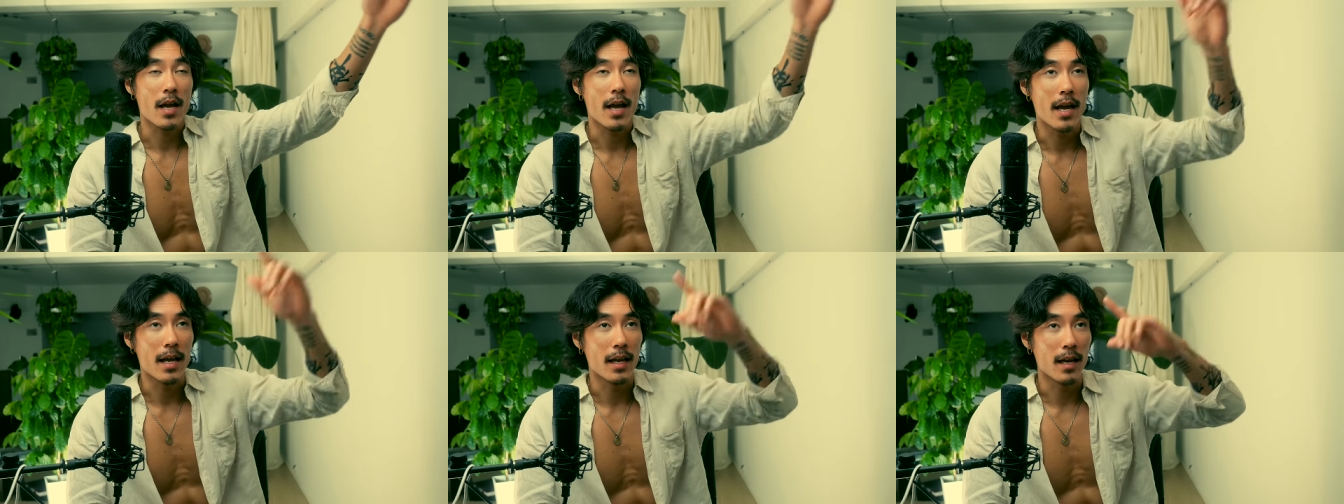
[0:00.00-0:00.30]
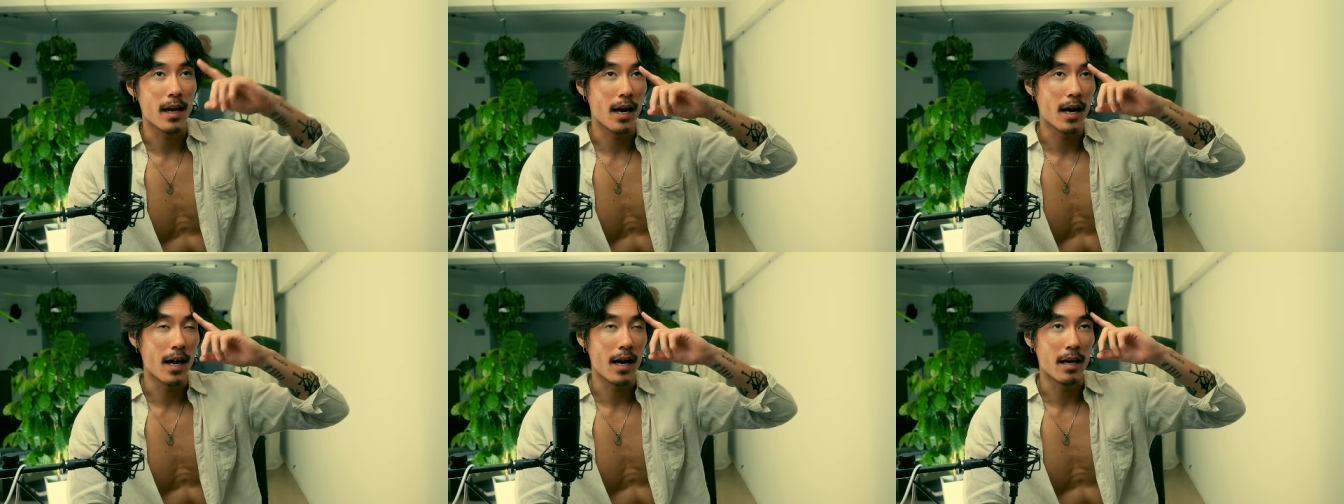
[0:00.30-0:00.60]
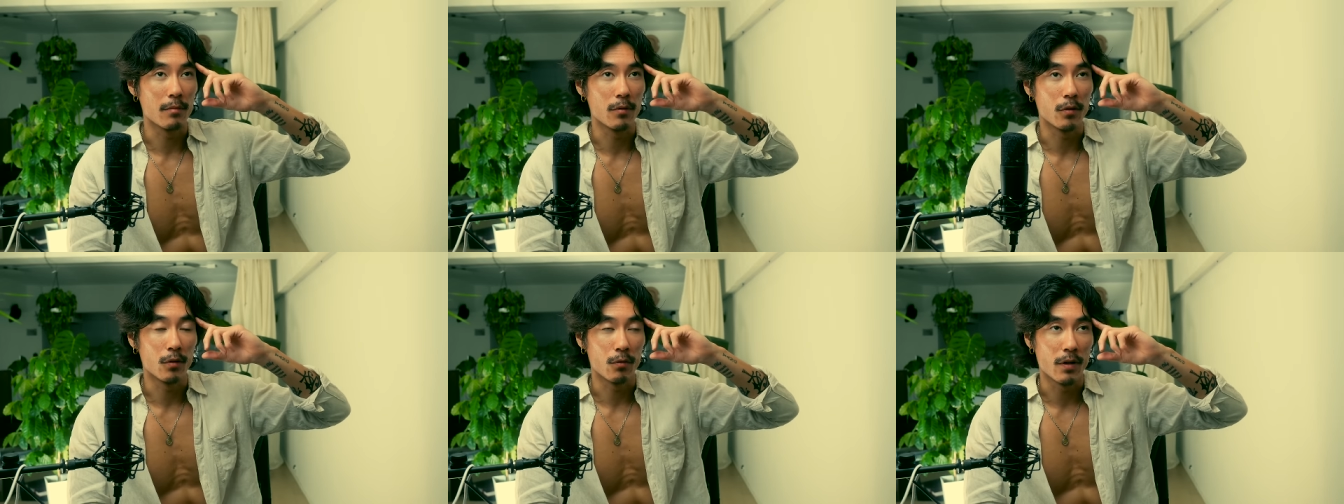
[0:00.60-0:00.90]
And I
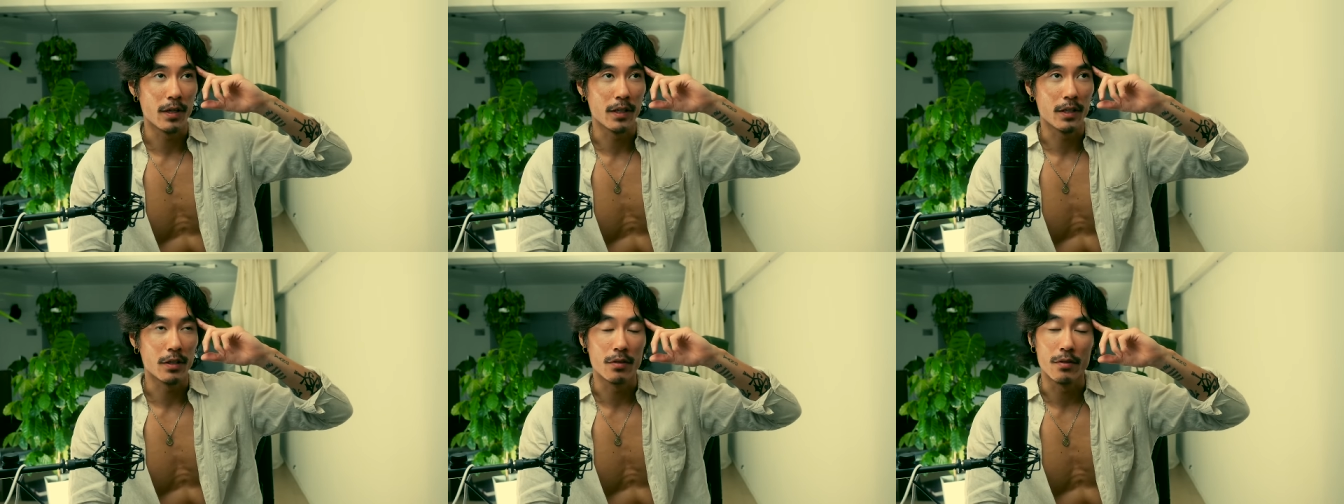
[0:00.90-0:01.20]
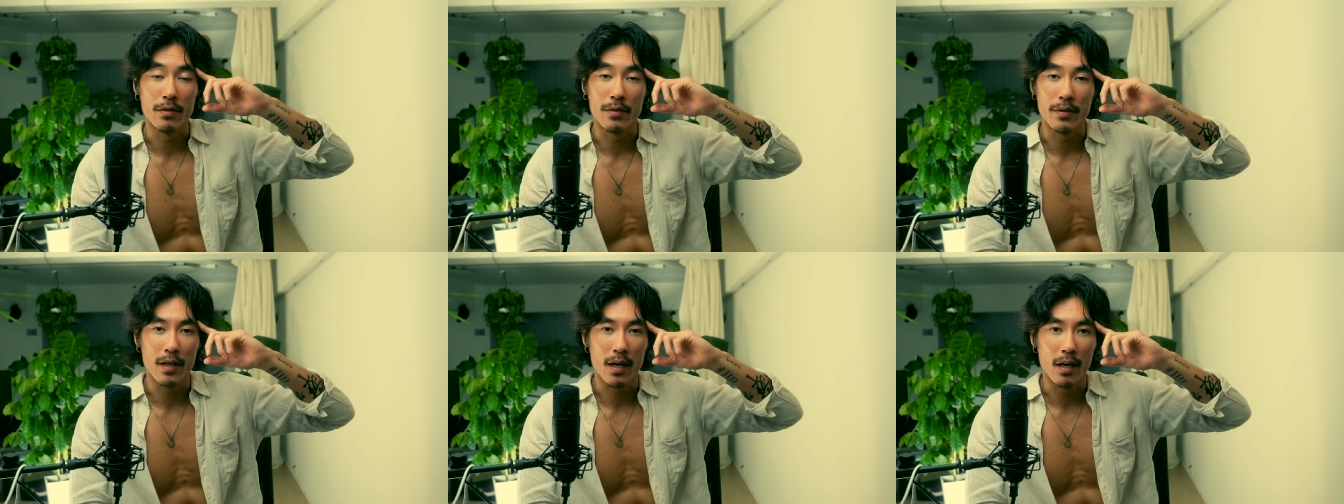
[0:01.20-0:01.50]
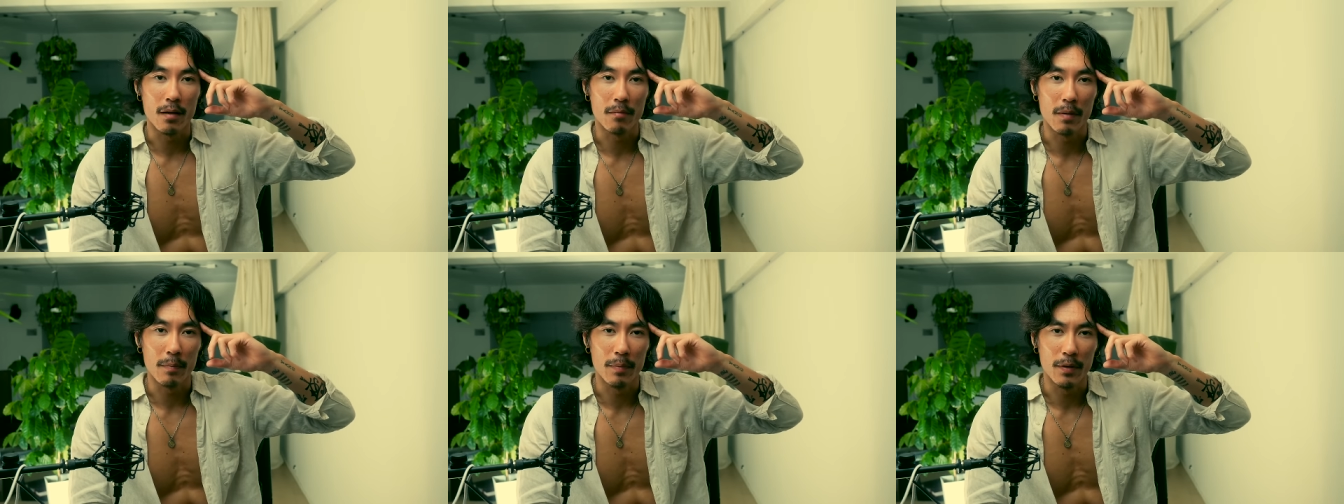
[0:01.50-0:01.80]
am already doing
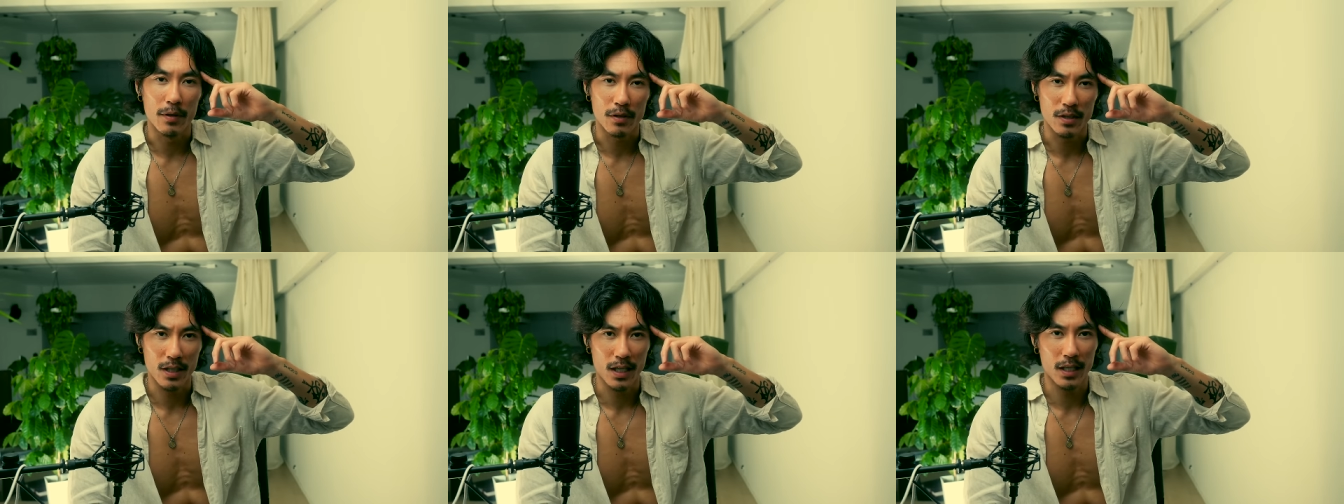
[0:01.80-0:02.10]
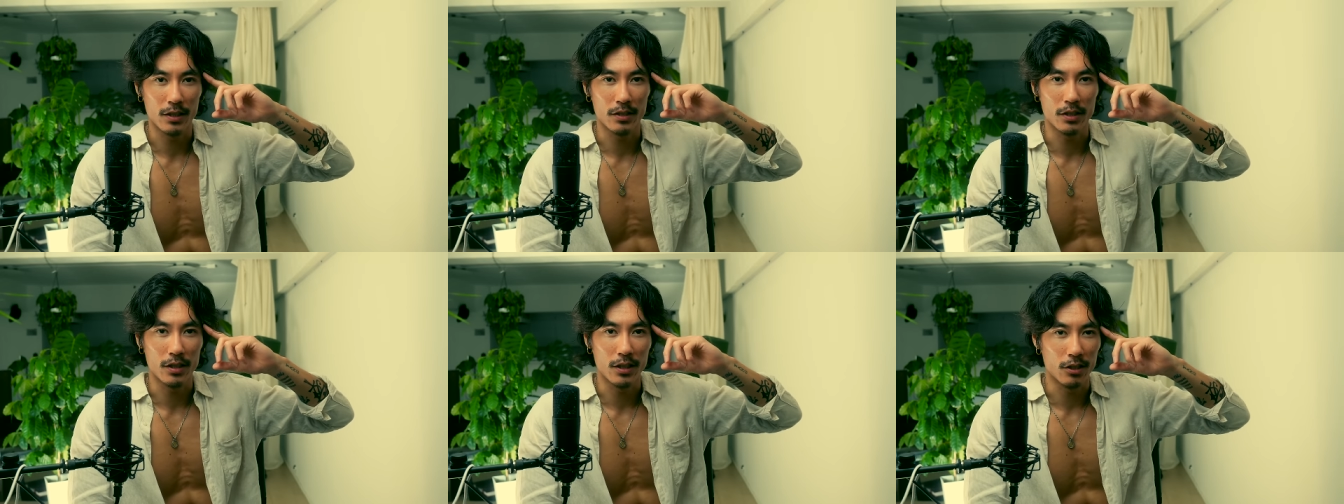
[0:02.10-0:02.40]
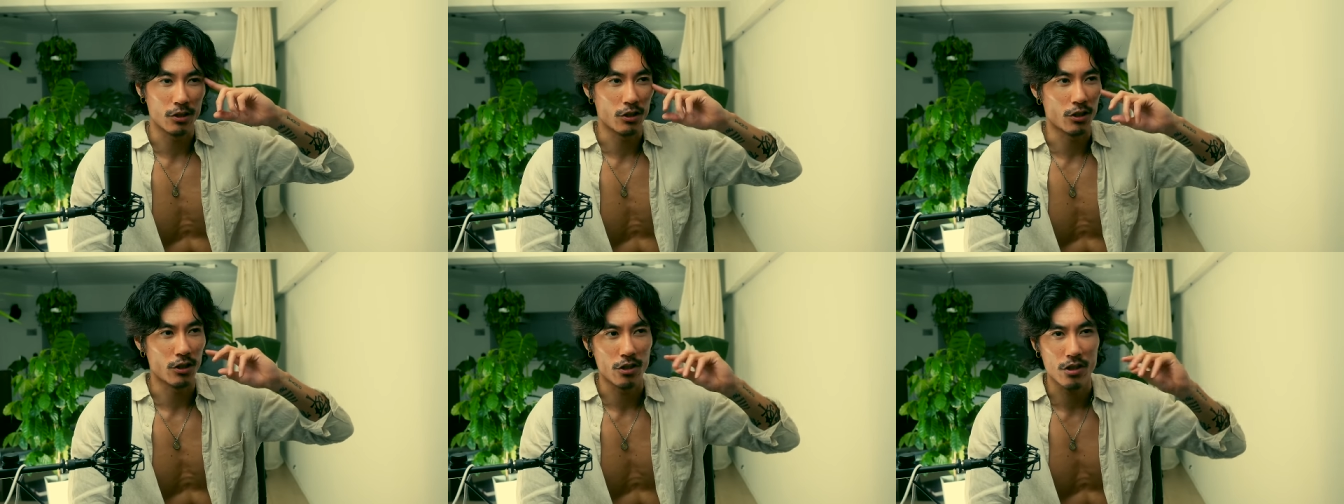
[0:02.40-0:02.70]
that. My personality
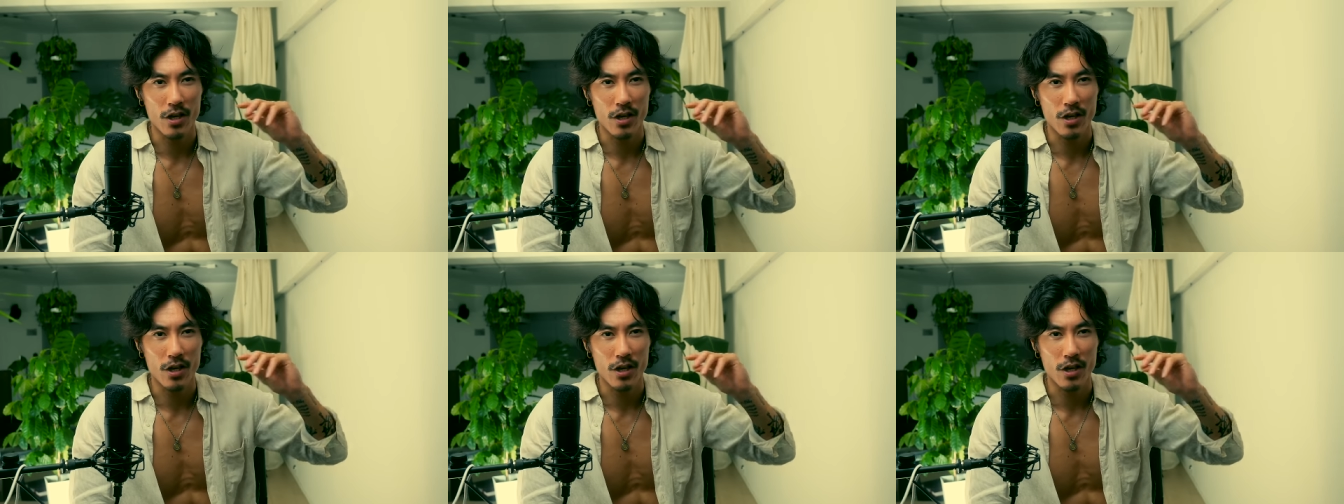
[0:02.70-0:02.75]
literally